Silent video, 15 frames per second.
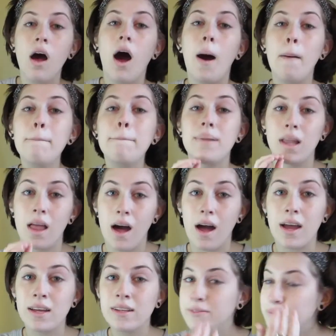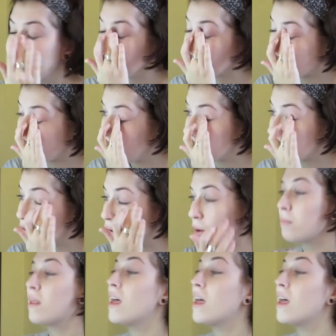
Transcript: I'm blind, so I'm